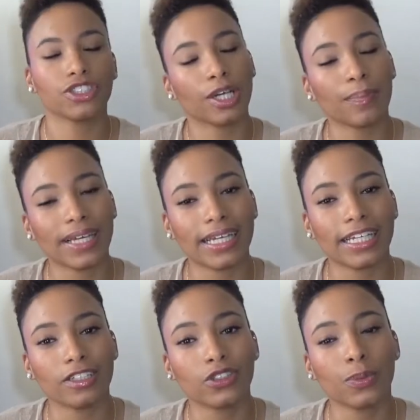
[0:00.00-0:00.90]
Jumping
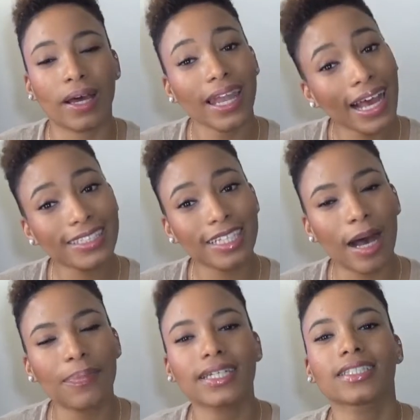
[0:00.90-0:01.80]
into my last
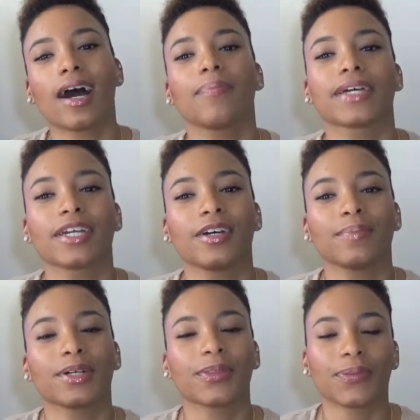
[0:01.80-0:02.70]
topic, topic
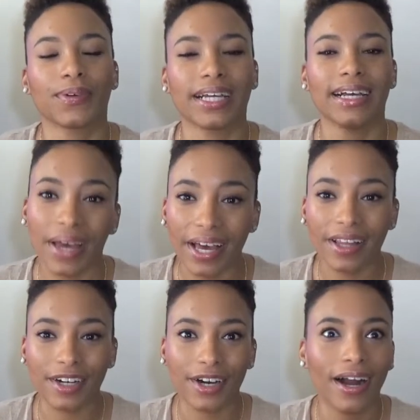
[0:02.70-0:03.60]
number 3.
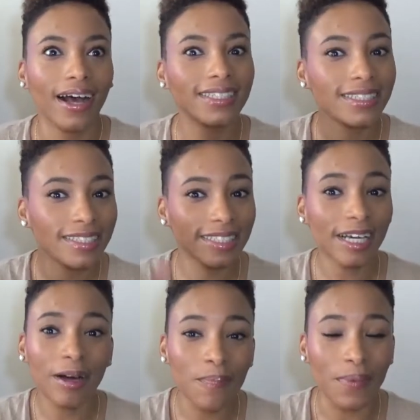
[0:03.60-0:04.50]
Baylor,
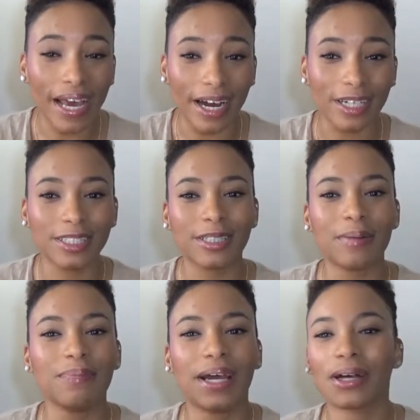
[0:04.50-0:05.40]
Sick'em Bears.
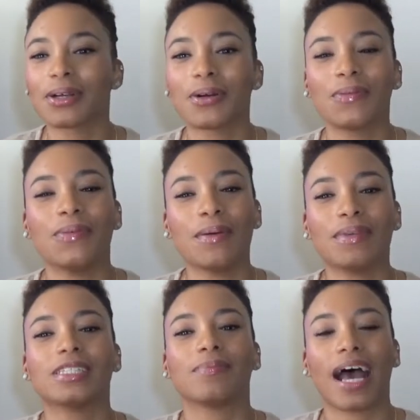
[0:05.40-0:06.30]
The Baylor
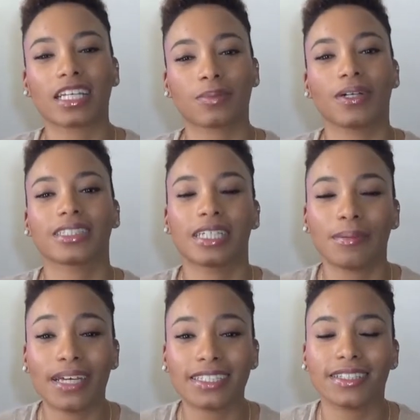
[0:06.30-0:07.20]
Women's Basketball
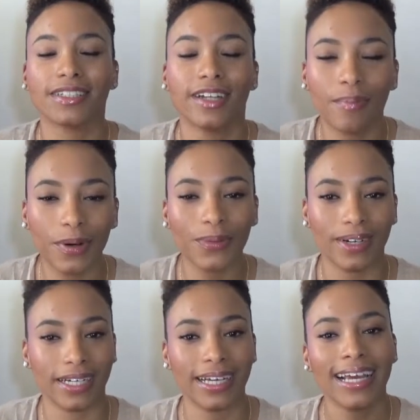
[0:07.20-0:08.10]
team is
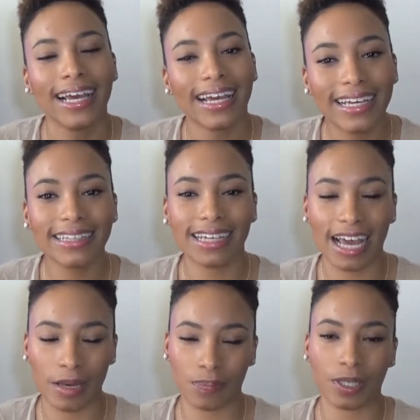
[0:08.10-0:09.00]
#1 in the
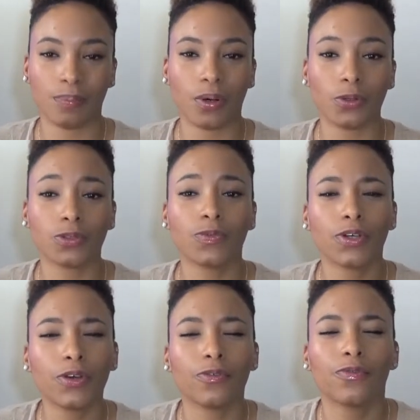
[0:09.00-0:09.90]
AP polls
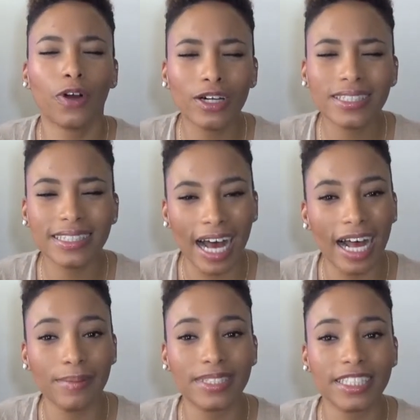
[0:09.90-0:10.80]
for the first
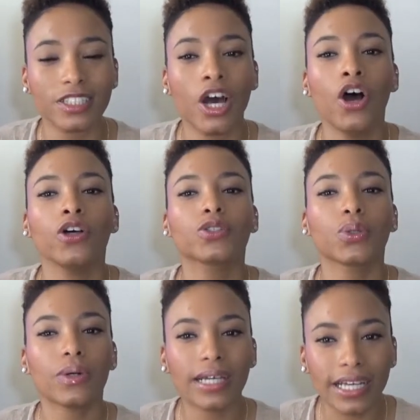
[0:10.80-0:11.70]
time since
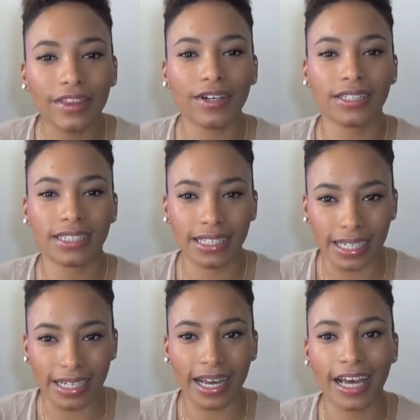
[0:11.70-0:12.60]

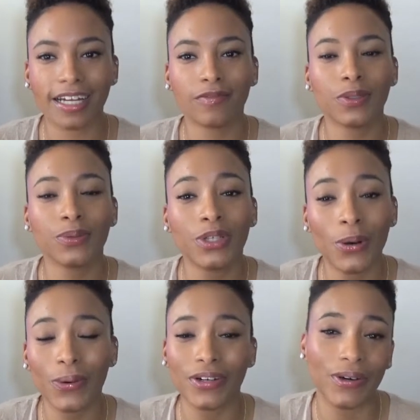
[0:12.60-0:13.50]
2013. And if you
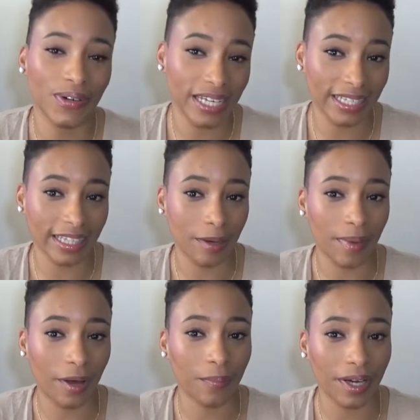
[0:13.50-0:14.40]
don't know anything
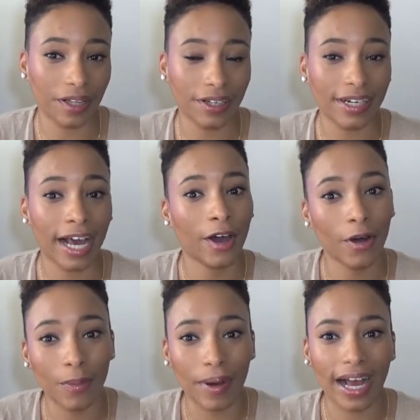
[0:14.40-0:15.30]
about Baylor, and I
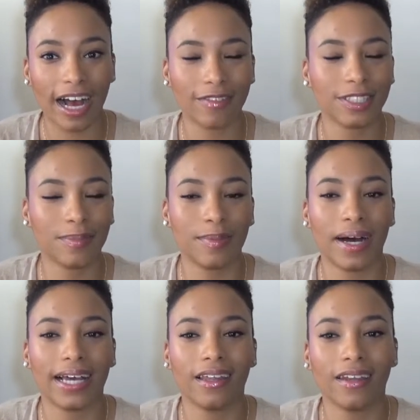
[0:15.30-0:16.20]
hope I have some of
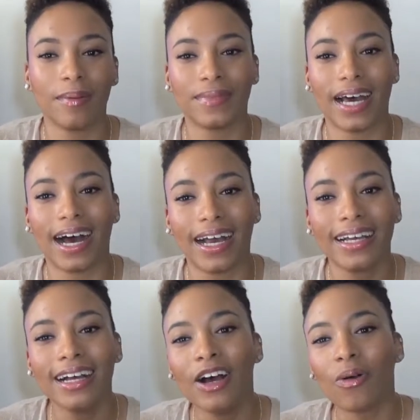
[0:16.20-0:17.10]
my
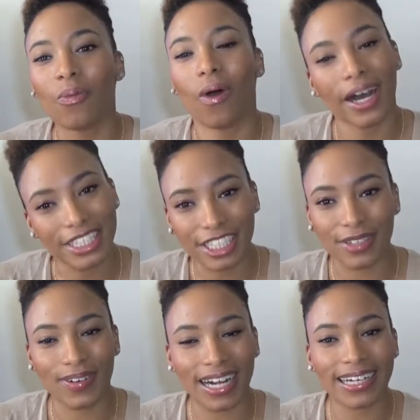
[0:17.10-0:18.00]
alumni
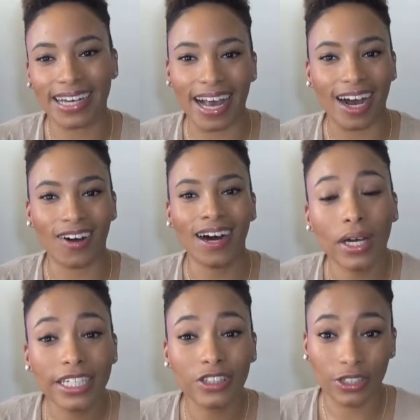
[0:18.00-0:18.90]
watching right now,
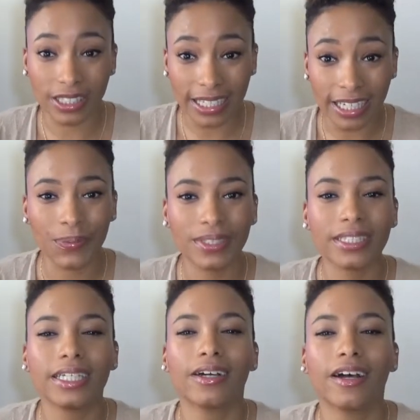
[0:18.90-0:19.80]
2013 was
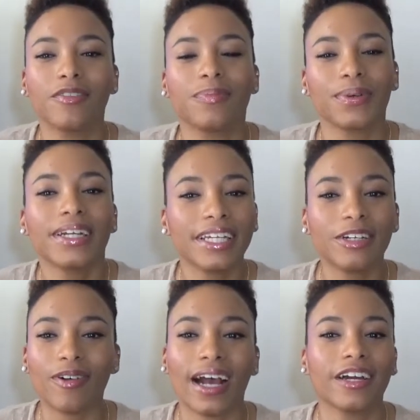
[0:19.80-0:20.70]
the year of Brittany
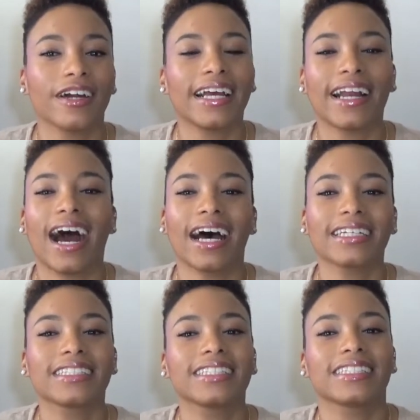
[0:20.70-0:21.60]
Griner and
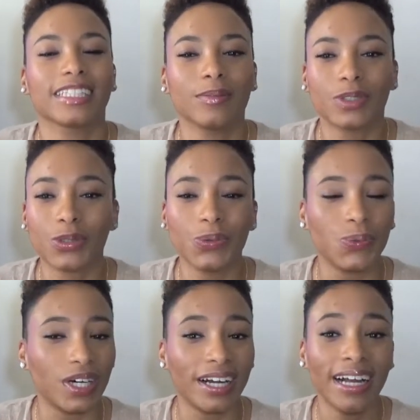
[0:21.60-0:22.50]
Odyssey Sims, who
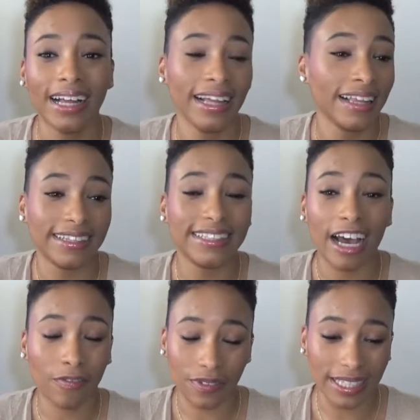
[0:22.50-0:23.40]
were
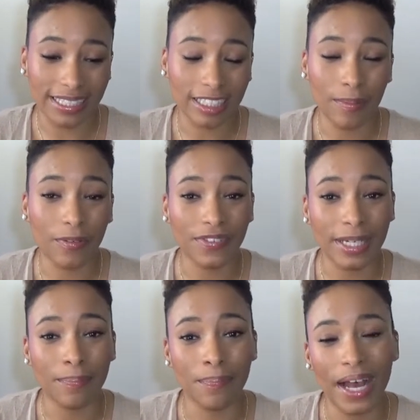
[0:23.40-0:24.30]
definitely some of
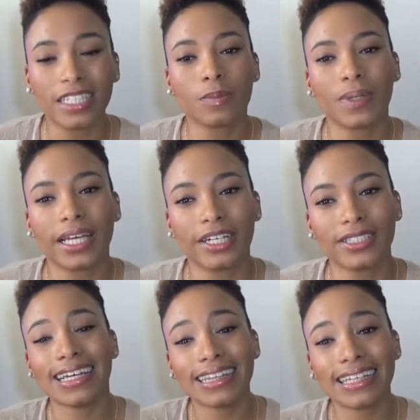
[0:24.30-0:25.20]
the best
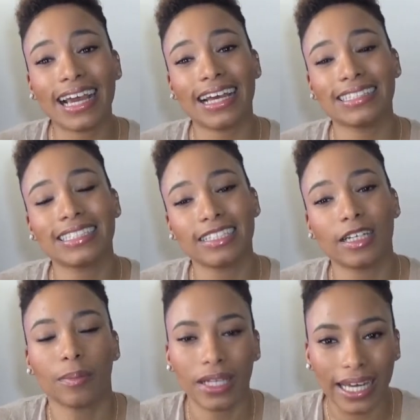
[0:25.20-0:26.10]
players in the
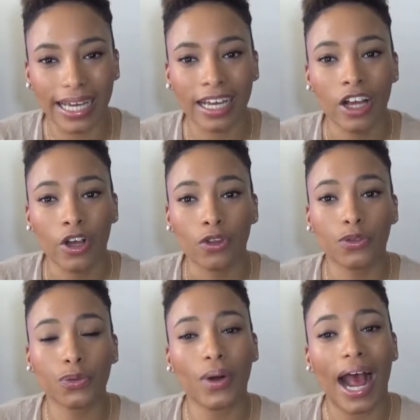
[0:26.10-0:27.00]
NCAA
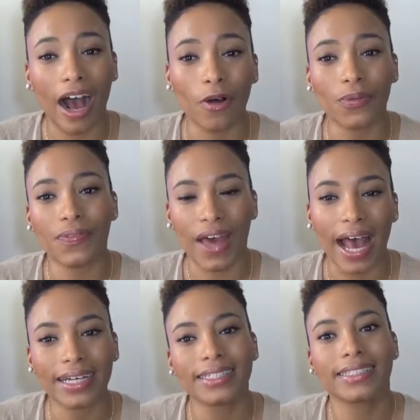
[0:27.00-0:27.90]
throughout
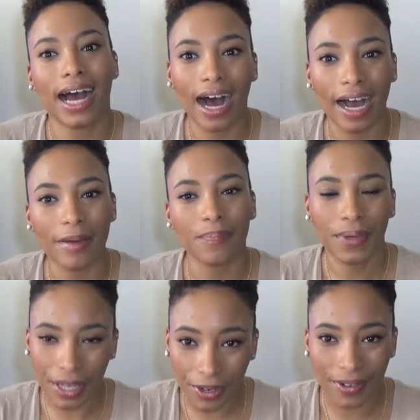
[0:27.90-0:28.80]
that time
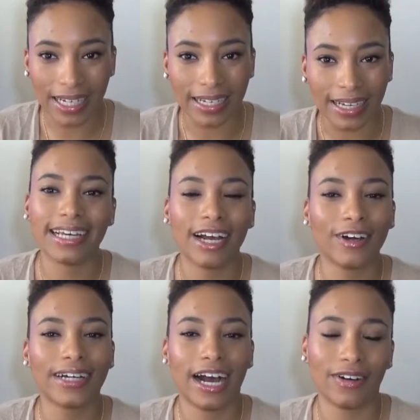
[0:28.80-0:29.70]
period. They
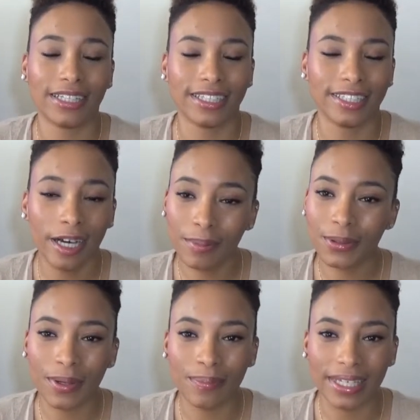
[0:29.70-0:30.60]
are now in the
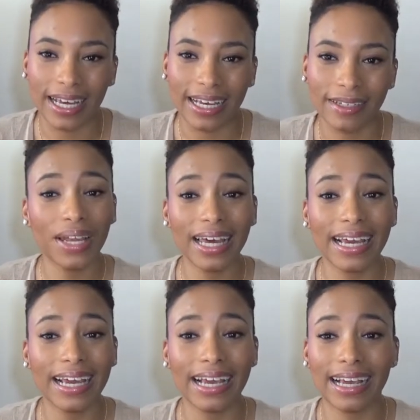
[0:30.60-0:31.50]
WNBA,
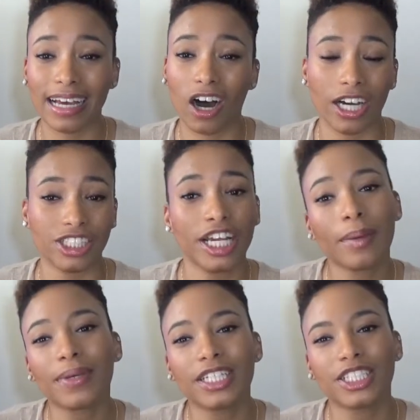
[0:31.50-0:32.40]
playing on
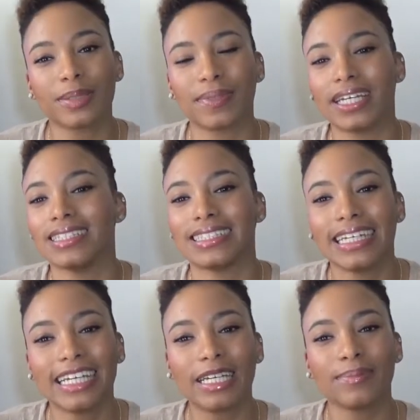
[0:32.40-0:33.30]
championship-led
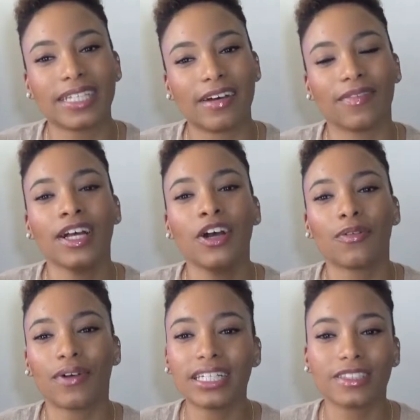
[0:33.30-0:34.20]
teams, have
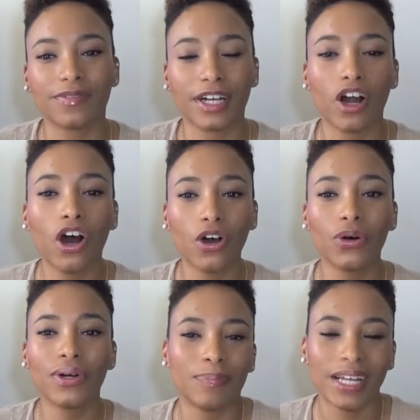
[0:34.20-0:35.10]
rings of their
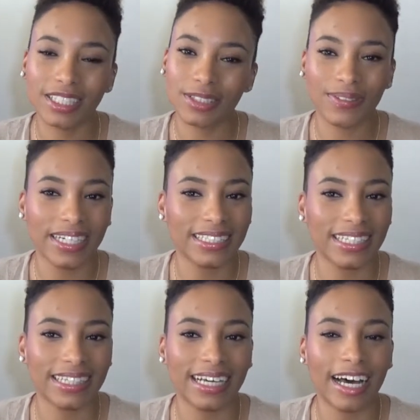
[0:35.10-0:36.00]
own, plus the rings
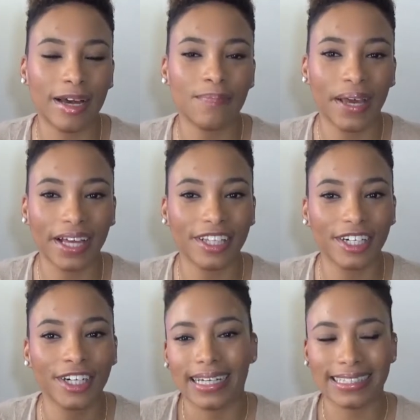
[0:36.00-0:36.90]
that they got at
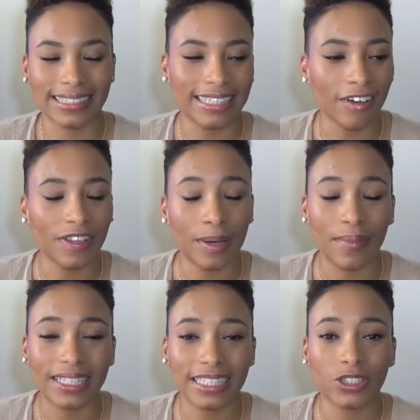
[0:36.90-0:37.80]
Baylor. It's definitely
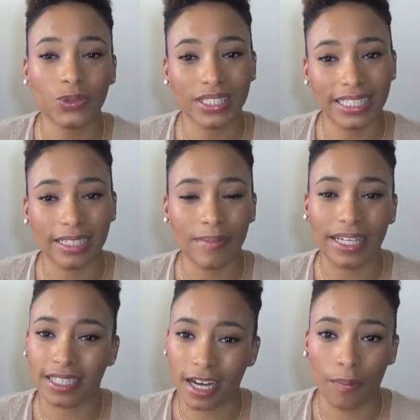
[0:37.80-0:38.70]
amazing to see them
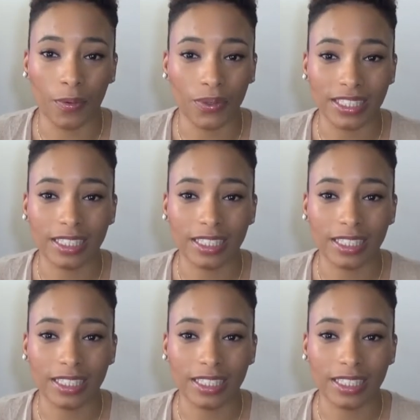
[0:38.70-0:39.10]
in the #1